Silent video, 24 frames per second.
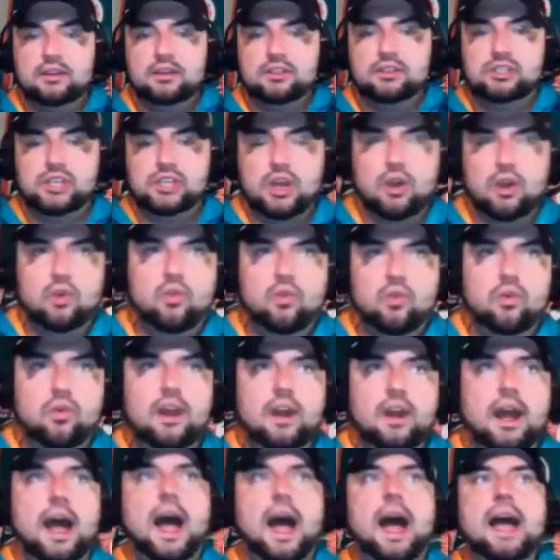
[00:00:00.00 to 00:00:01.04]
So
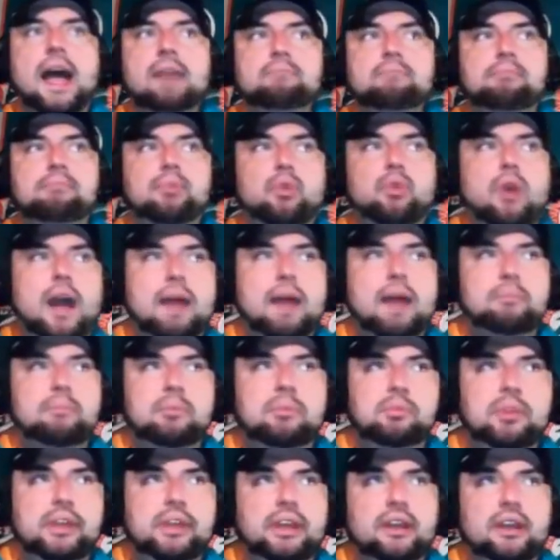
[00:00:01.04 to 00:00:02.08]
I'm
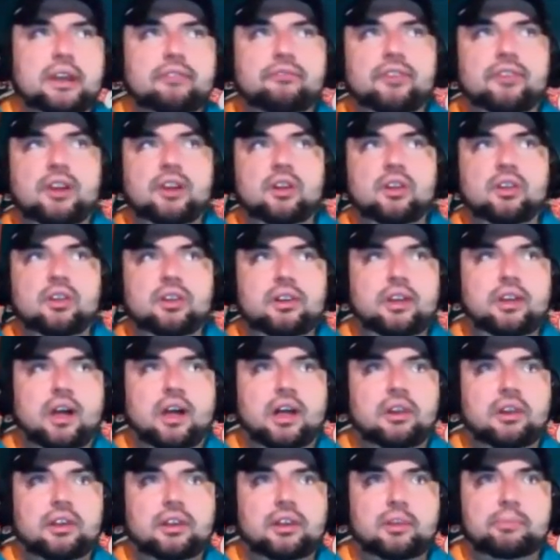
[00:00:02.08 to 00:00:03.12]
probably going to feel
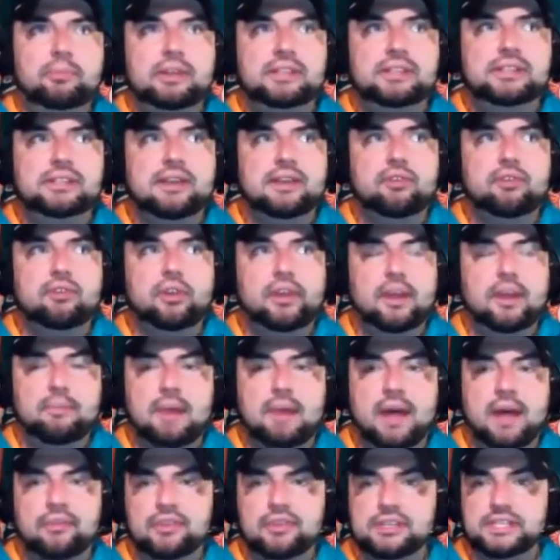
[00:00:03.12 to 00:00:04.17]
a little bit differently
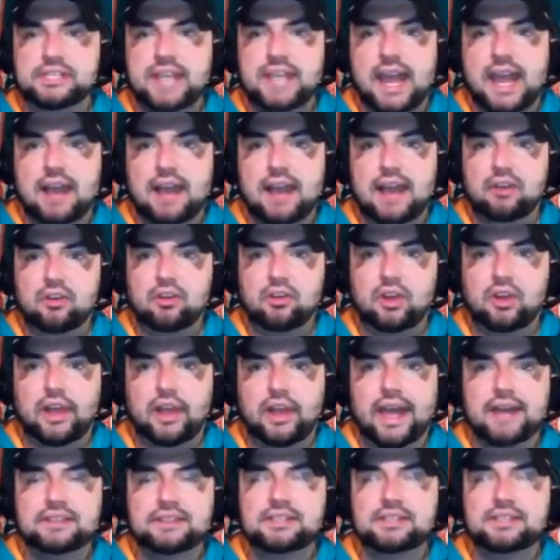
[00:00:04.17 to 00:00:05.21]
about this tackle
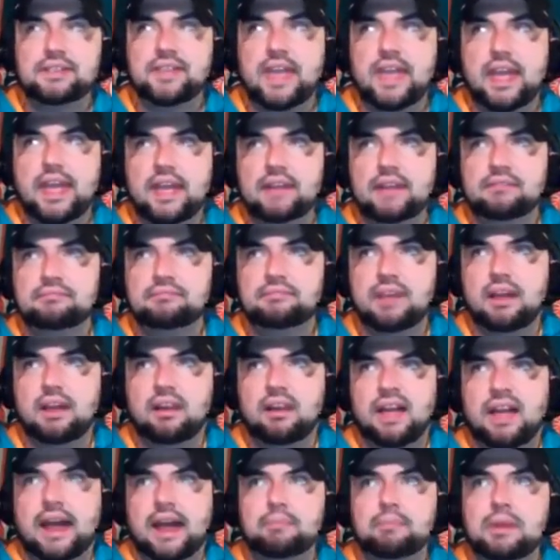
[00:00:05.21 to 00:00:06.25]
class than a
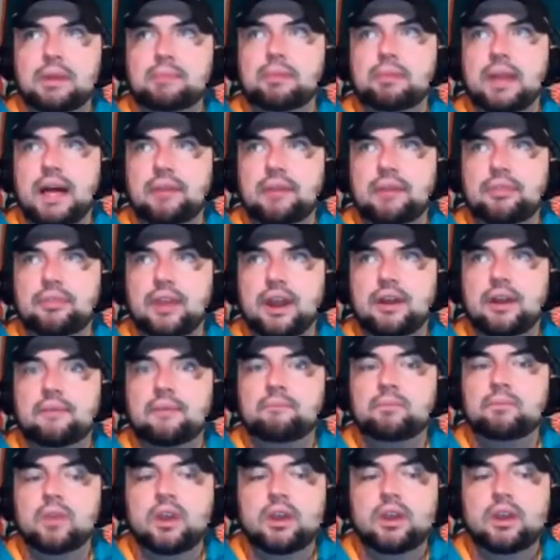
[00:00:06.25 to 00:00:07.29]
lot of people out there,
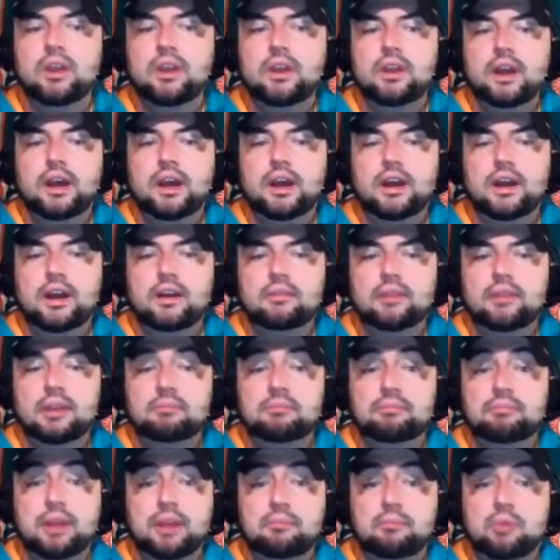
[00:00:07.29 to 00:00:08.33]

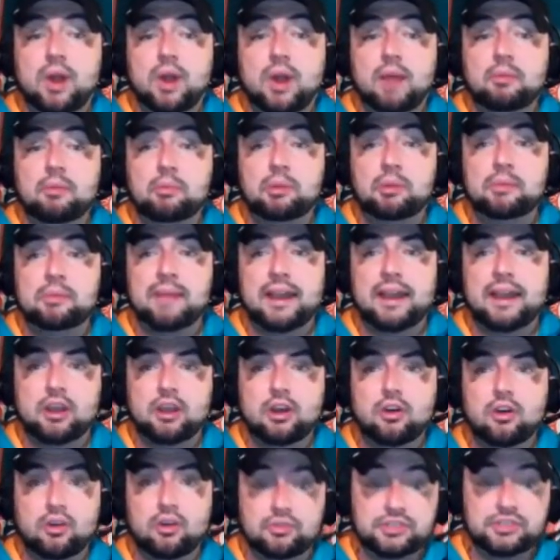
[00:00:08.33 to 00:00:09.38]
and probably my
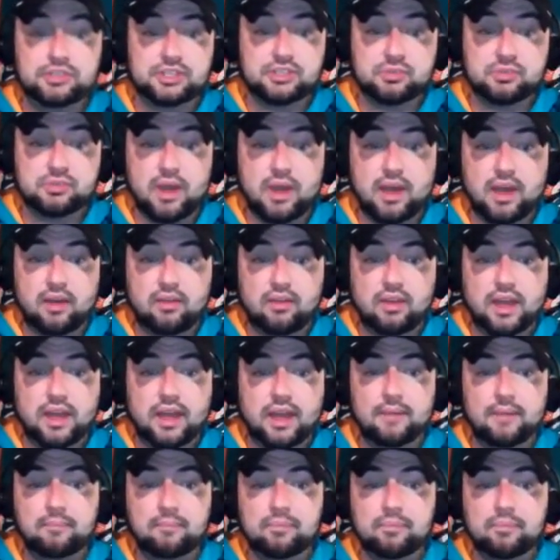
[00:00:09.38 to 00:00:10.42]
co-host as well.
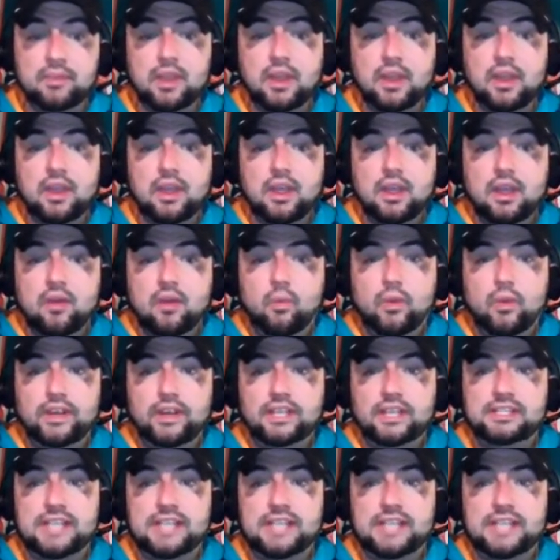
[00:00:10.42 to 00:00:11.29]
When you